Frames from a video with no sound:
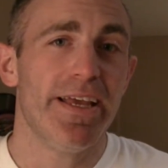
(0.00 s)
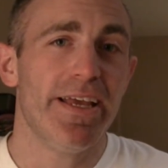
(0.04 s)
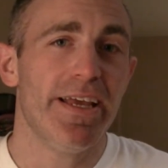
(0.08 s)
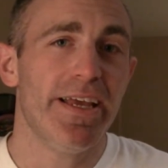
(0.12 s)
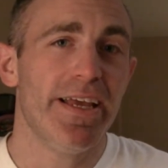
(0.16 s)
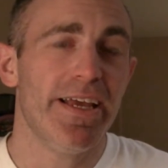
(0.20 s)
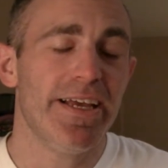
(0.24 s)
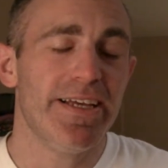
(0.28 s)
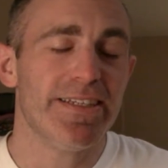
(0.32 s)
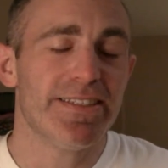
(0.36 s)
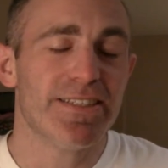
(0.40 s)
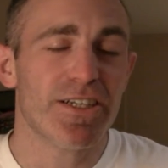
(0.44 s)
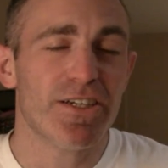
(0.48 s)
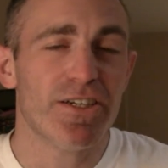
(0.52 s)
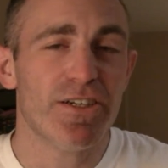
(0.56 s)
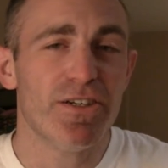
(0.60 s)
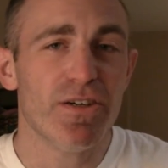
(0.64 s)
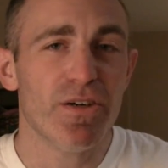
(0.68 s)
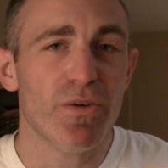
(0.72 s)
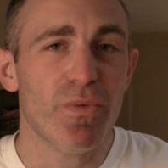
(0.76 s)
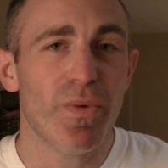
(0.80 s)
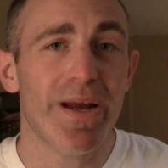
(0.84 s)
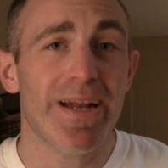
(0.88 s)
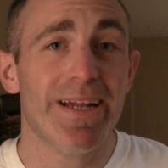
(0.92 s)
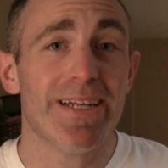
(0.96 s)
it's a
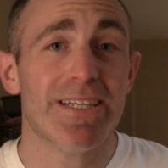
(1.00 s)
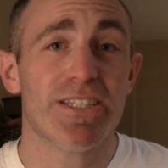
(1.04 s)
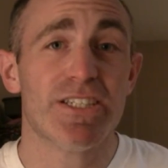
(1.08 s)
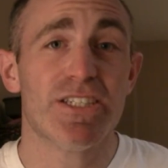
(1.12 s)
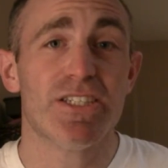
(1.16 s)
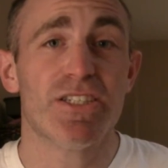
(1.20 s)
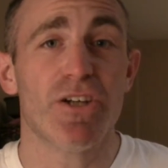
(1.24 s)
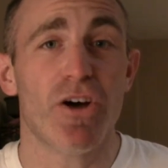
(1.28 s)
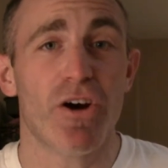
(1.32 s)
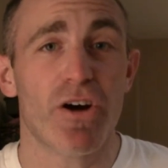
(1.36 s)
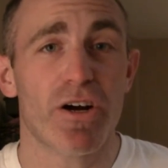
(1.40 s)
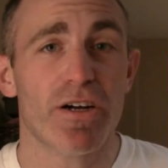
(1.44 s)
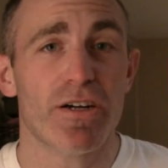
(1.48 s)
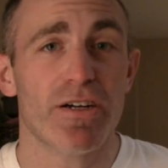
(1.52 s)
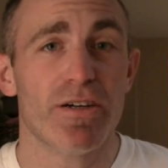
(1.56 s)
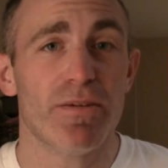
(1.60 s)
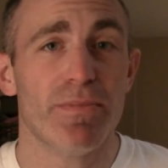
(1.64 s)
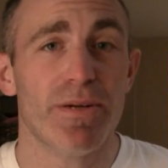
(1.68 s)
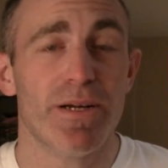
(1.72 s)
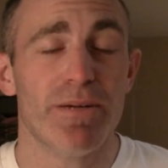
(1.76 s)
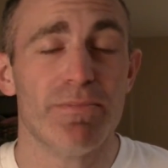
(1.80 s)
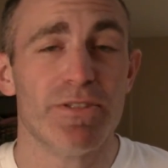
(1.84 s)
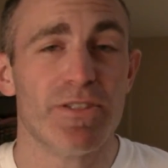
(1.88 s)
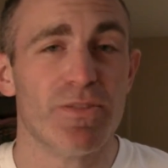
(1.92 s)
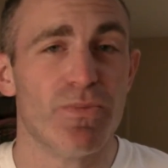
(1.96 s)
good way to start,
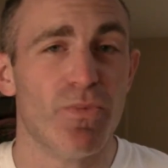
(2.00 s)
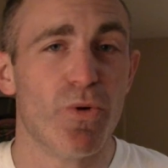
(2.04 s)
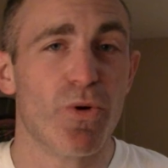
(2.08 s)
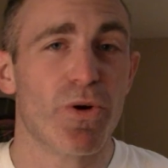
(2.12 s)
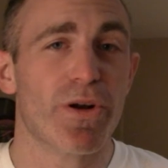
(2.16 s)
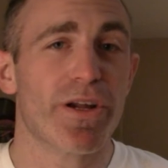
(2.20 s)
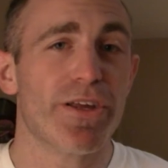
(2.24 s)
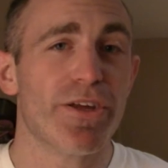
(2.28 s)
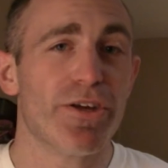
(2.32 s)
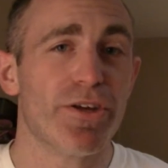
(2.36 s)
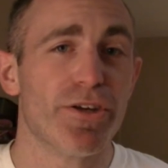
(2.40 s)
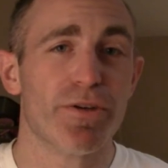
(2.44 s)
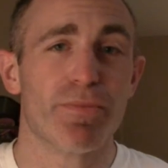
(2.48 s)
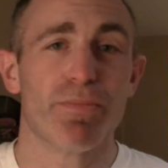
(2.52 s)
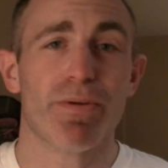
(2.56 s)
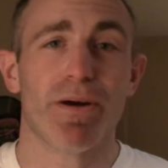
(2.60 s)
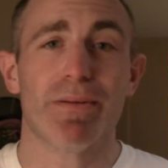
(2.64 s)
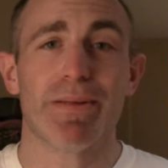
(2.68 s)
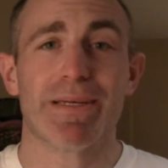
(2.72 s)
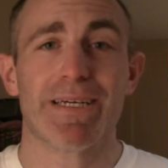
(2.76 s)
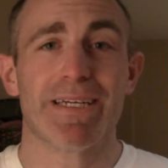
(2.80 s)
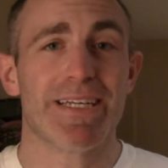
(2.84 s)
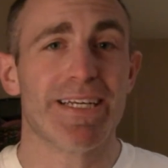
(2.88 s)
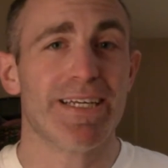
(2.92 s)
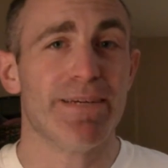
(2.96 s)
but I'm just warning you, you're
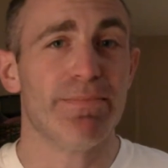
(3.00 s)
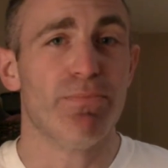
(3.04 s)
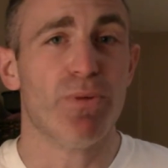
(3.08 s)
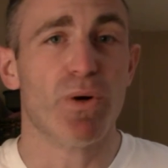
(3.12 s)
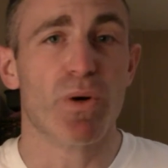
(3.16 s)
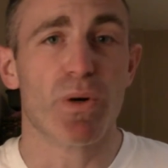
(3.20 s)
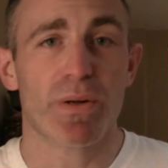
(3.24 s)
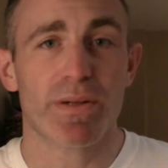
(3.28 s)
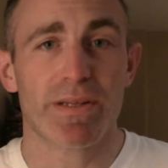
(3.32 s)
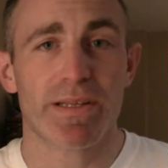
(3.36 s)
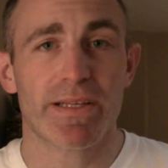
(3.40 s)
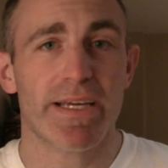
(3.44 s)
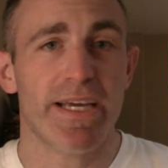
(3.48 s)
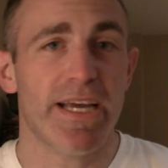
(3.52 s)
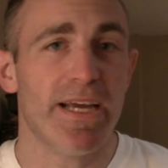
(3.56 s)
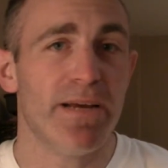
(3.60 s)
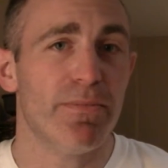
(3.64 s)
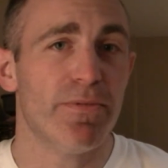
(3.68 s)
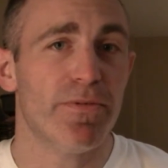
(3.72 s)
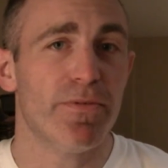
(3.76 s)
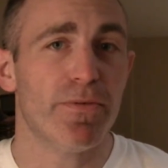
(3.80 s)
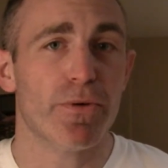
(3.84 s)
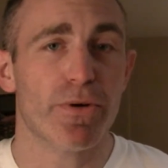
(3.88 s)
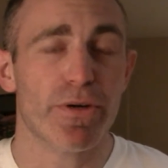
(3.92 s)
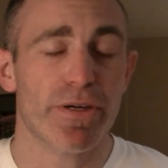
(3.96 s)
probably going to get bored with the game
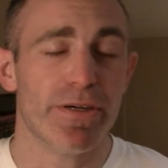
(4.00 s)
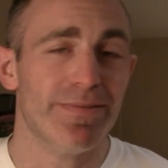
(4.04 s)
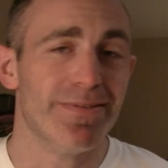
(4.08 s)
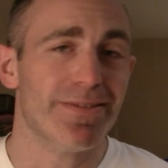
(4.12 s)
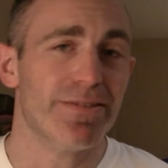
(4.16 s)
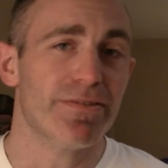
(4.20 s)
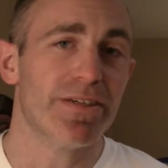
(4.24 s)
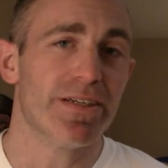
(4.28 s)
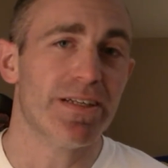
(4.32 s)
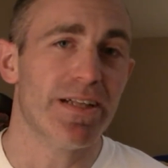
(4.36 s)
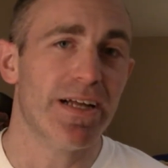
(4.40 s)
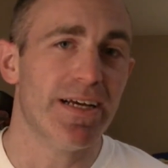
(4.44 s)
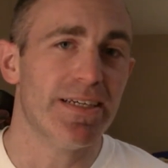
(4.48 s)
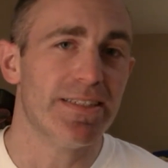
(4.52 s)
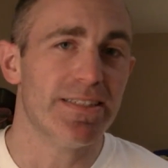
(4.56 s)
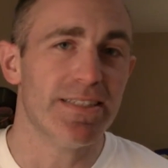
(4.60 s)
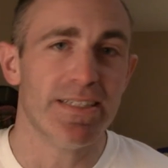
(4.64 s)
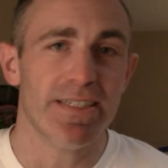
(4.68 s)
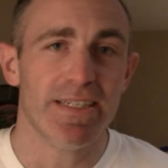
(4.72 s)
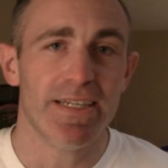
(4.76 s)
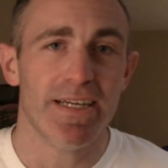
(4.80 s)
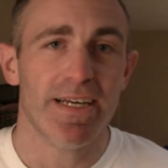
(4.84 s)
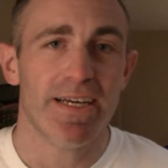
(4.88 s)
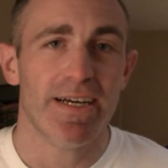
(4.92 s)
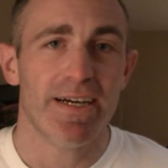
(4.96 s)
before you even realize
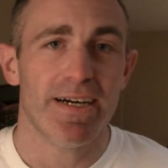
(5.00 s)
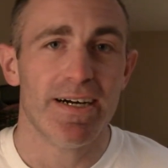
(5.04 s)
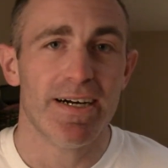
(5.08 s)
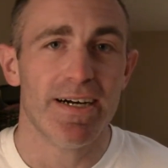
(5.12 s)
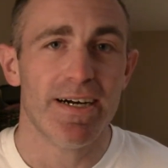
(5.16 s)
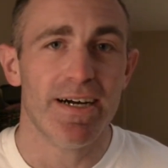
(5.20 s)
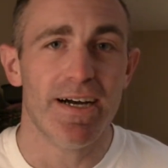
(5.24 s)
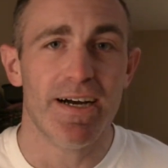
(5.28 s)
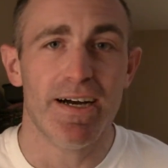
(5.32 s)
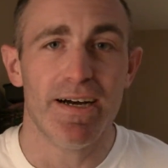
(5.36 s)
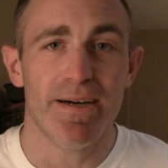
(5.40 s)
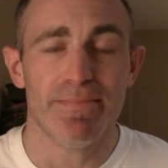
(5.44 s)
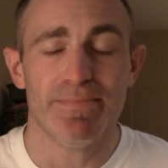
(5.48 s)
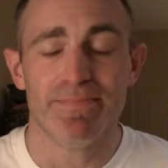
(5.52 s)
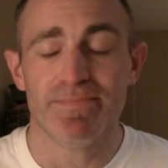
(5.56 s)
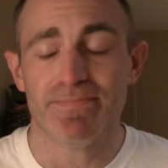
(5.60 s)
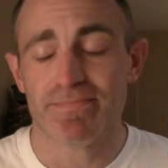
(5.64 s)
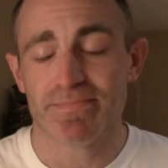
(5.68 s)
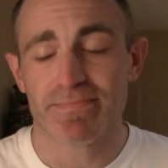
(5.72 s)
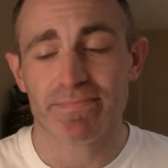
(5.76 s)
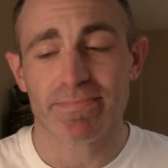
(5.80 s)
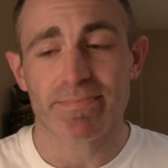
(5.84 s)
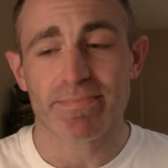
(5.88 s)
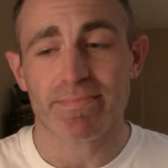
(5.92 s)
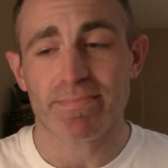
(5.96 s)
it. The
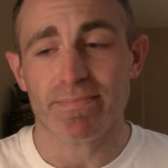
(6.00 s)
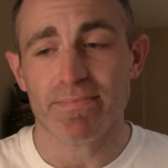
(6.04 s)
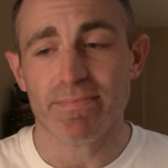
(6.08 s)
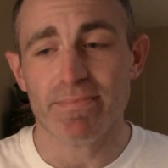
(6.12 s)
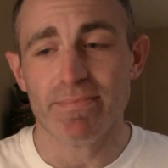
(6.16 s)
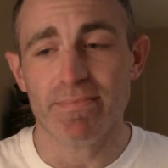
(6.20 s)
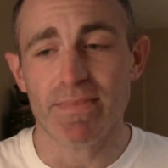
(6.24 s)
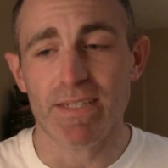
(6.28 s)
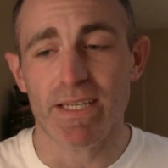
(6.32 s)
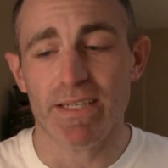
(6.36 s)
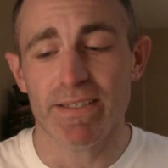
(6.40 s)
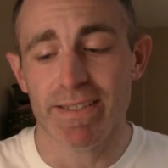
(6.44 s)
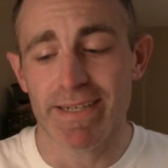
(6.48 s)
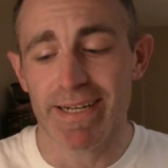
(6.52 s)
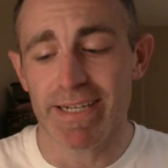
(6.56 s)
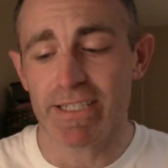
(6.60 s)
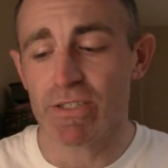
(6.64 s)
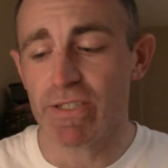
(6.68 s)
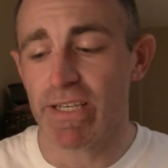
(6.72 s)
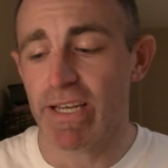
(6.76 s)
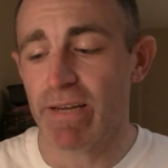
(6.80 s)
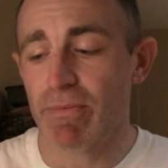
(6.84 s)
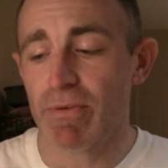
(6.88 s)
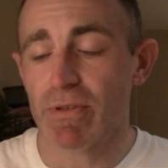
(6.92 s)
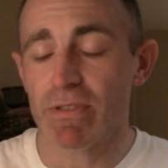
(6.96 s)
next
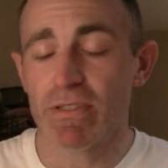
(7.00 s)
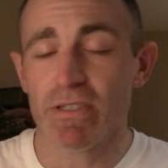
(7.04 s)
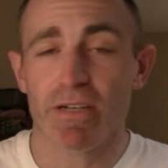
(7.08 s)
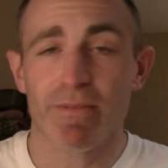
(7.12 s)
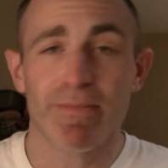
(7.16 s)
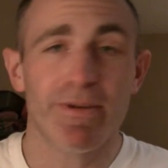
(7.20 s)
game I'm talking